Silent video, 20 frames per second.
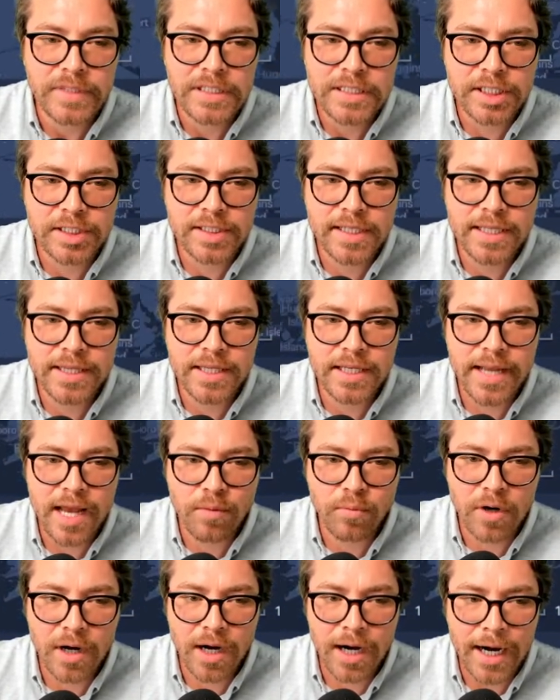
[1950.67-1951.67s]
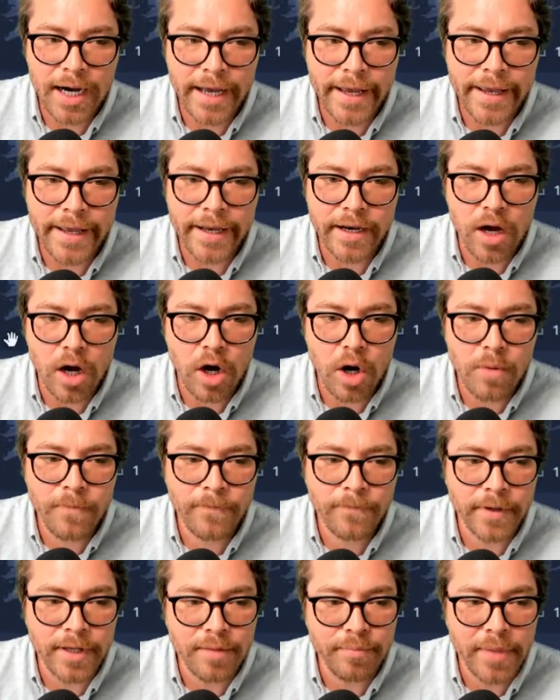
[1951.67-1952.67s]
just get the Nebra high and
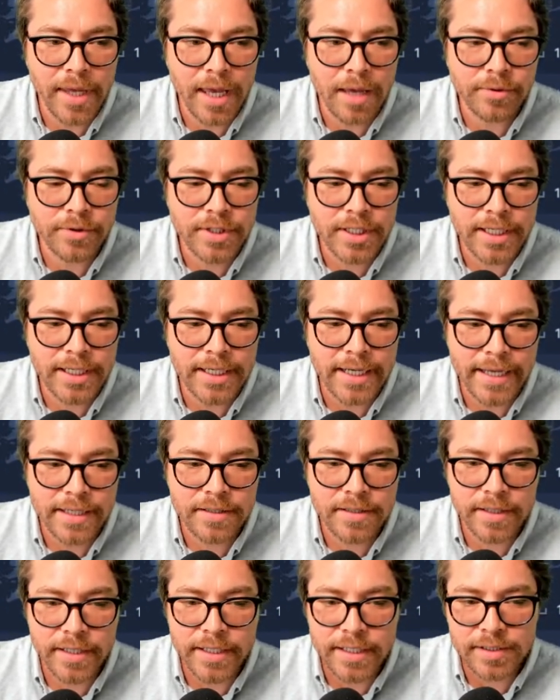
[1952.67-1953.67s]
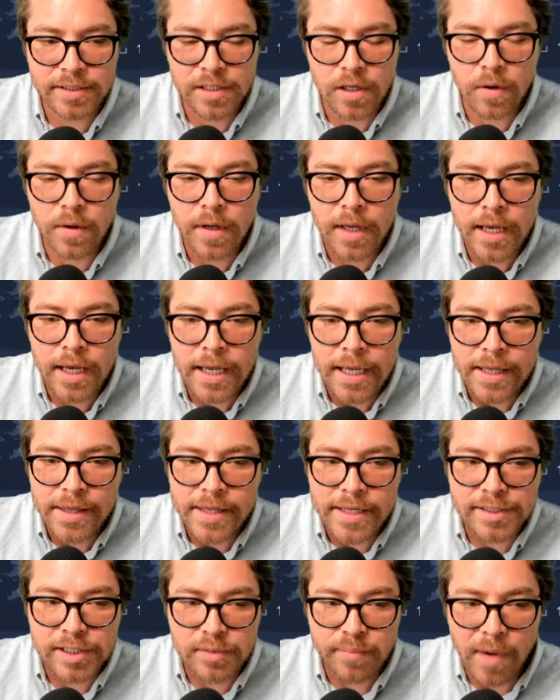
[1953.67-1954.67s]
hopefully be able to connect to this. So
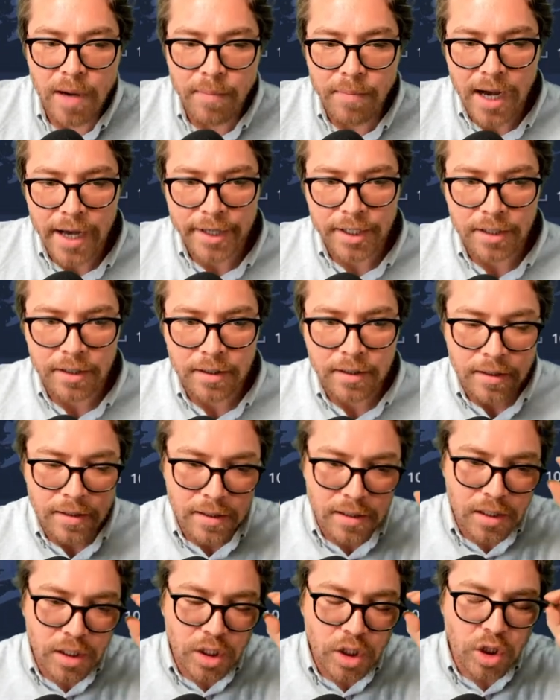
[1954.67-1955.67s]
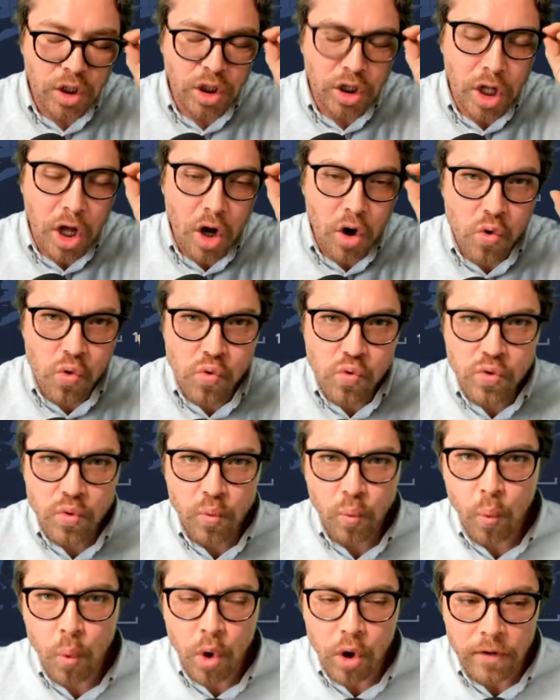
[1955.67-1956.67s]
this is my miner,
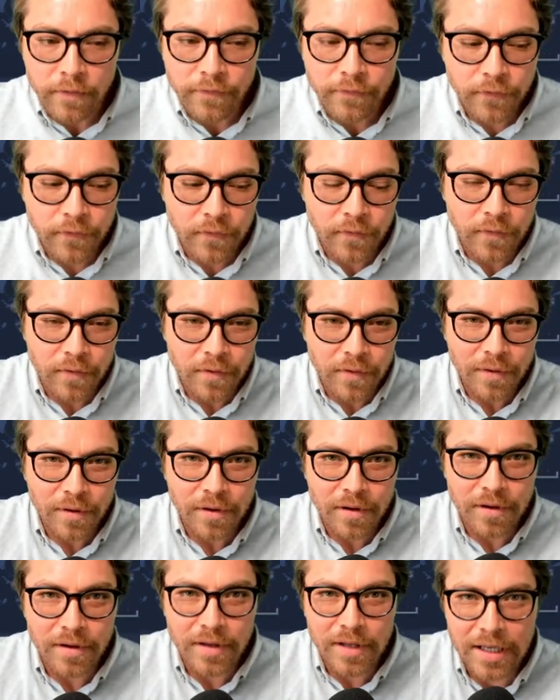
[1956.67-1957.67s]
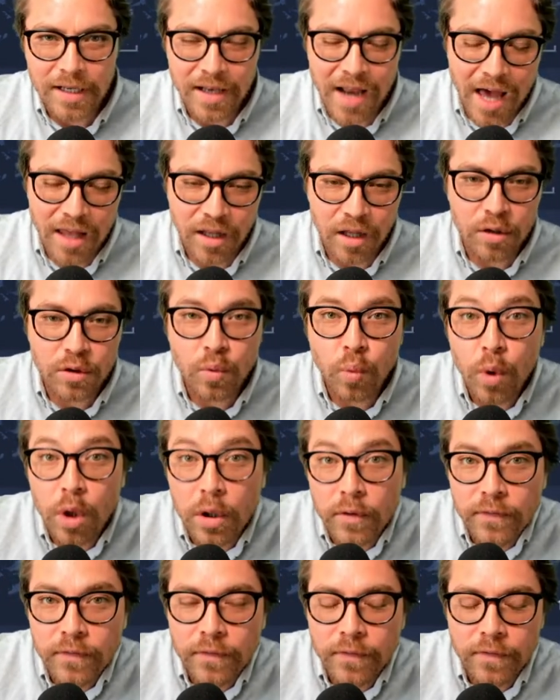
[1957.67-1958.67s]
Lone Wolf, not Lone
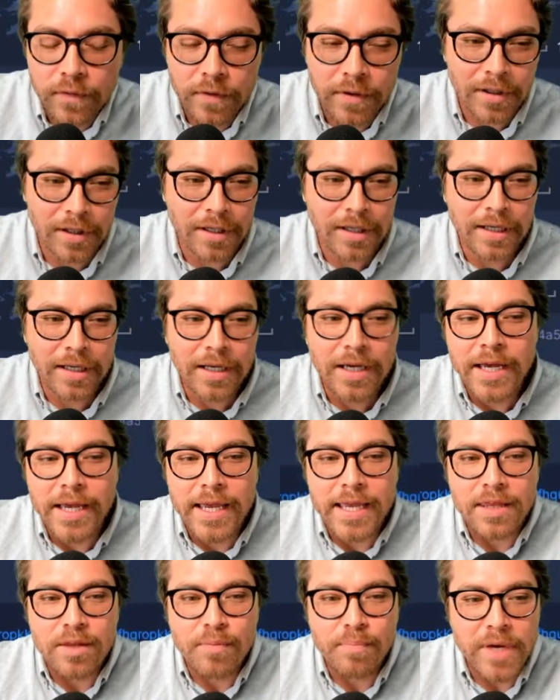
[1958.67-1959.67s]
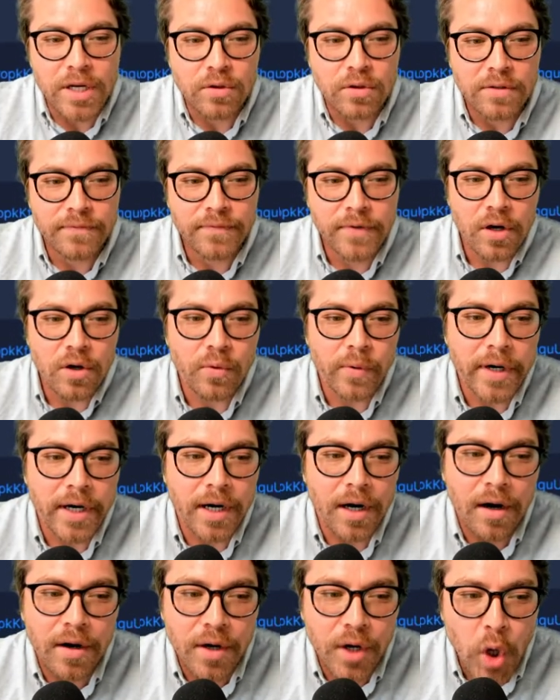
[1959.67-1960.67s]
Wolf, in the middle of
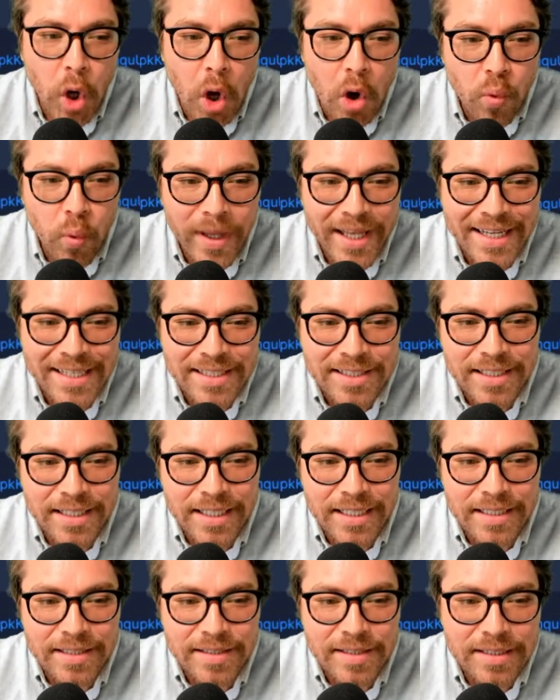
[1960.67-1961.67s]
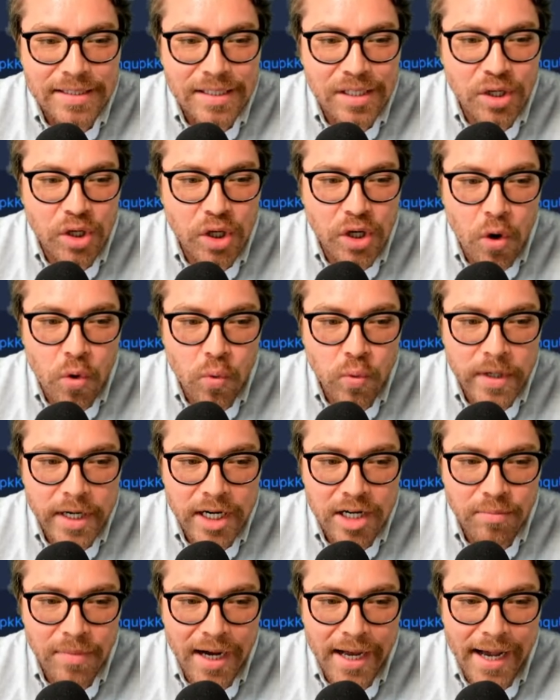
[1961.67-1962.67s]
nowhere. No witnesses, no
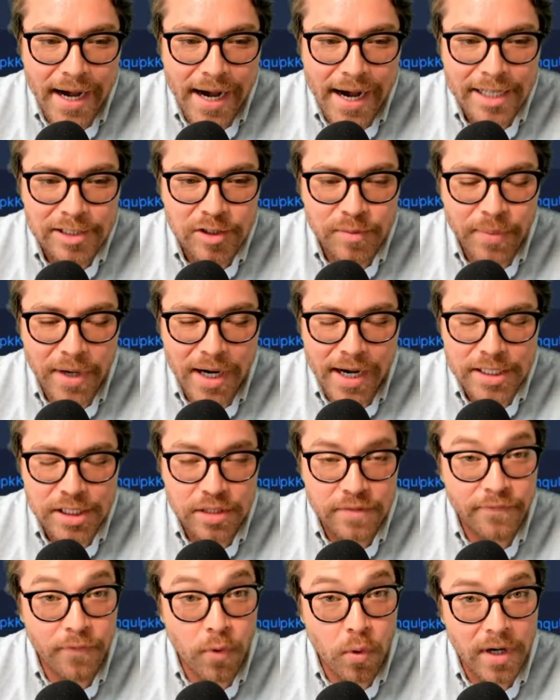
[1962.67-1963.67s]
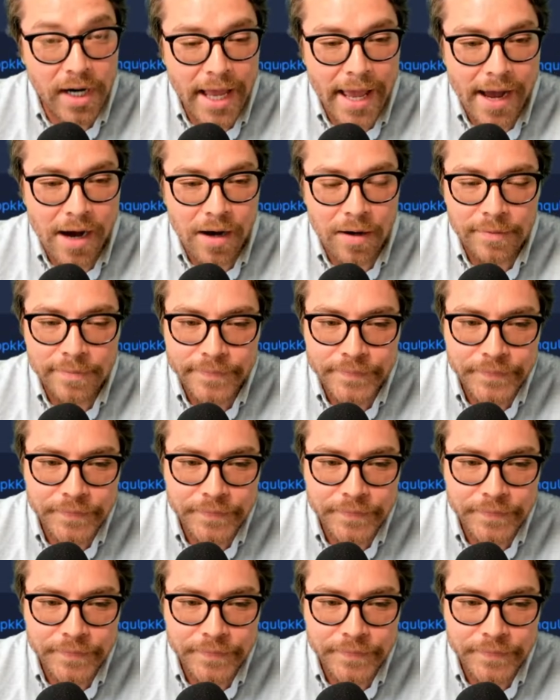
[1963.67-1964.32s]
nearby hotspots for now.